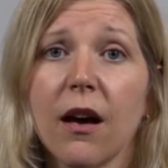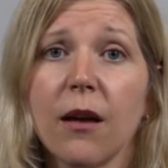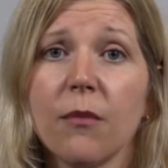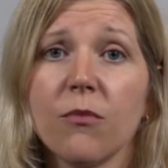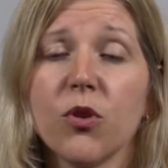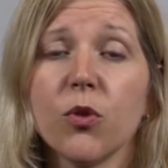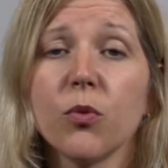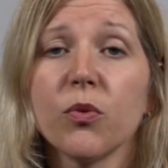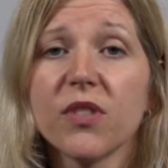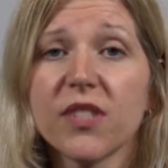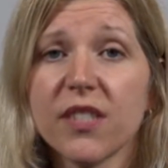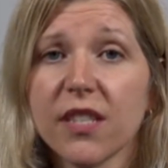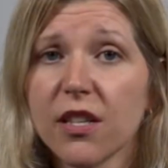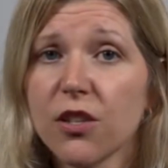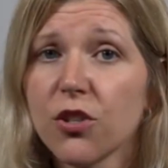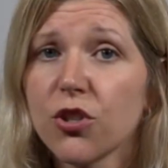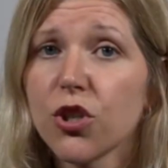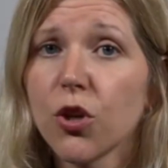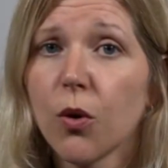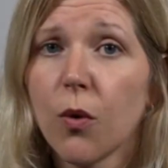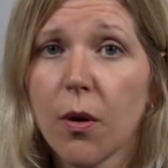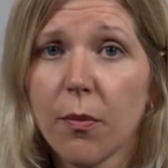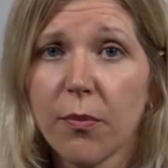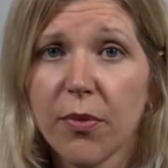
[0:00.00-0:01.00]
You will see it
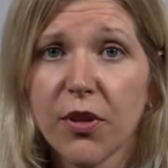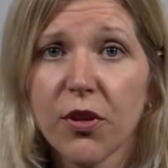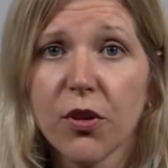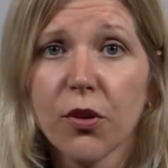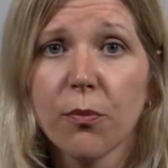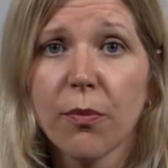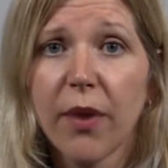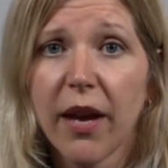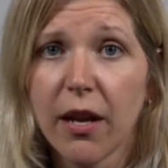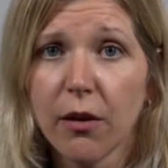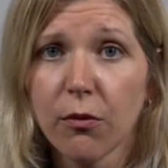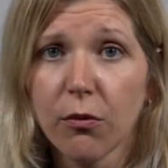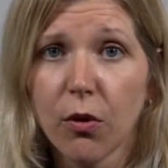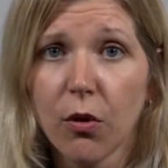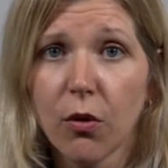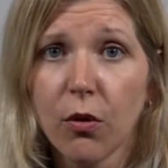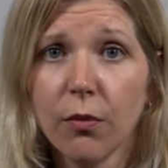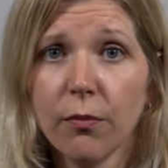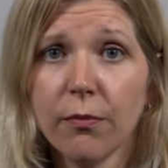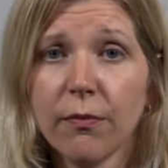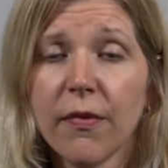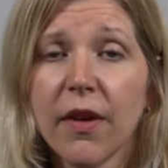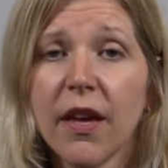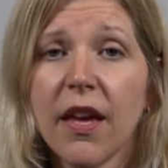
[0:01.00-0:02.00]
show up in your payroll,
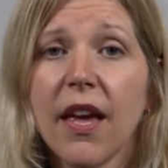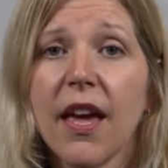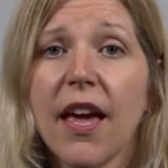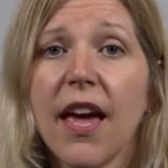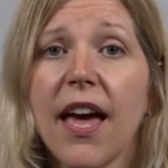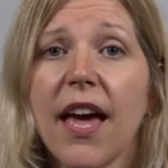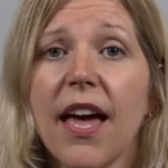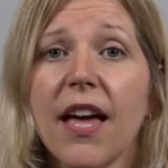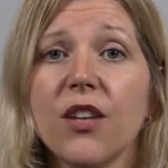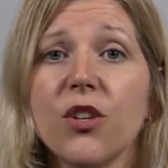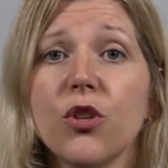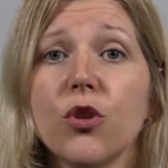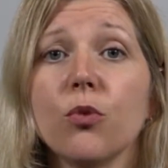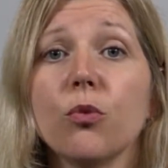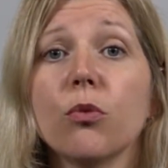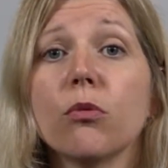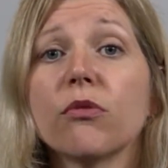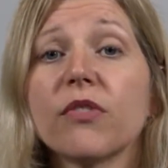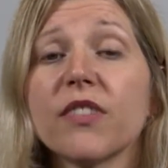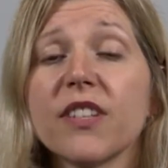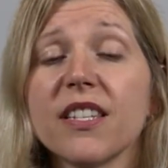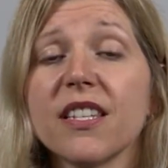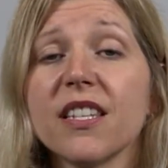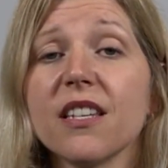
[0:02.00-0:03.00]
and you will
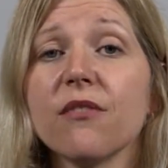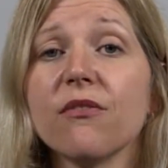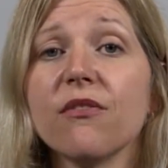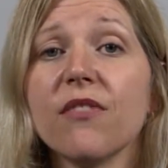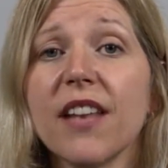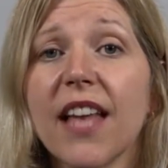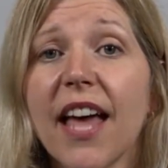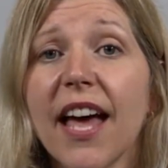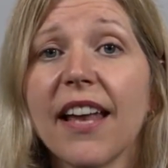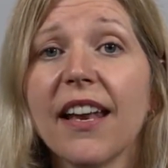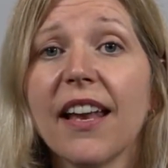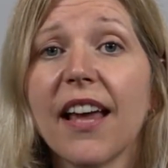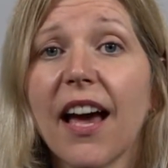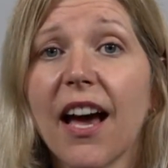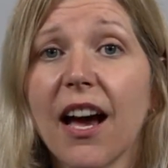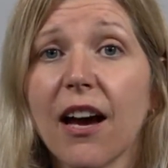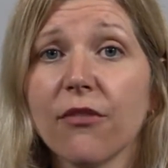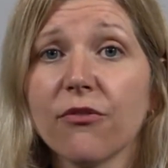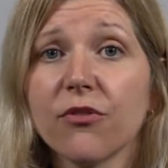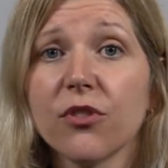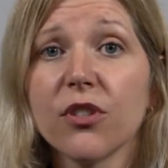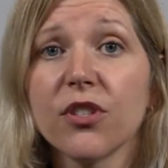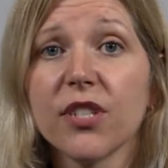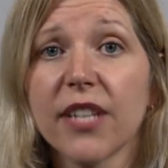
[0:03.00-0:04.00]
receive net
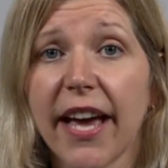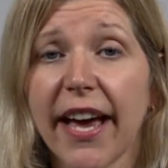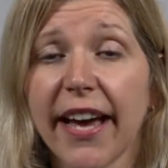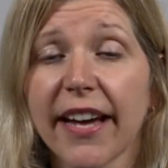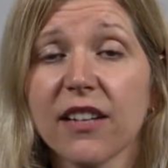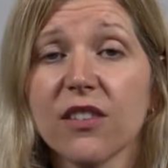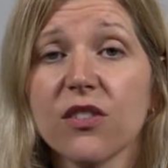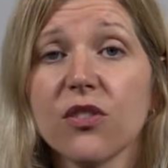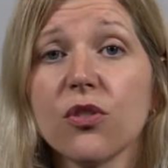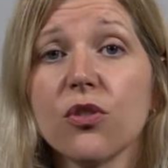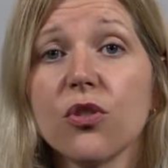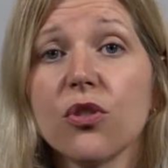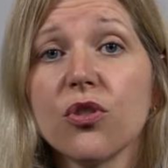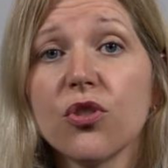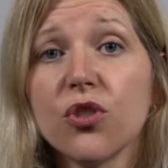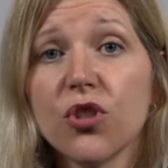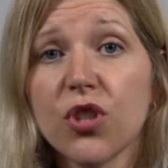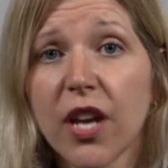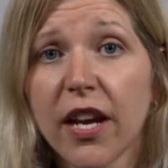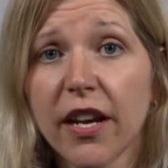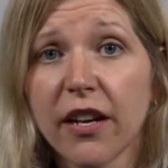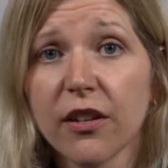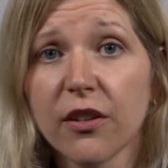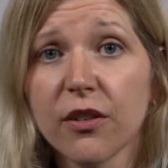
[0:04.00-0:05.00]
after-tax
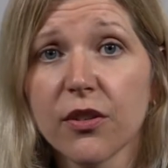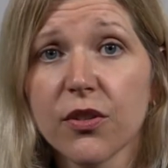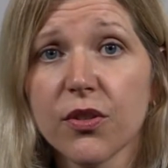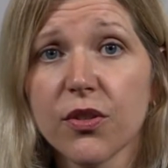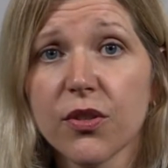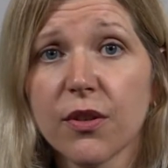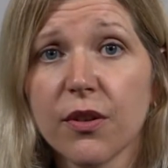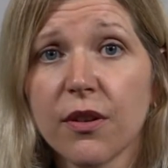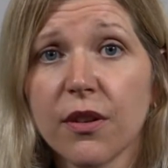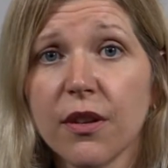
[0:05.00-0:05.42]
shares.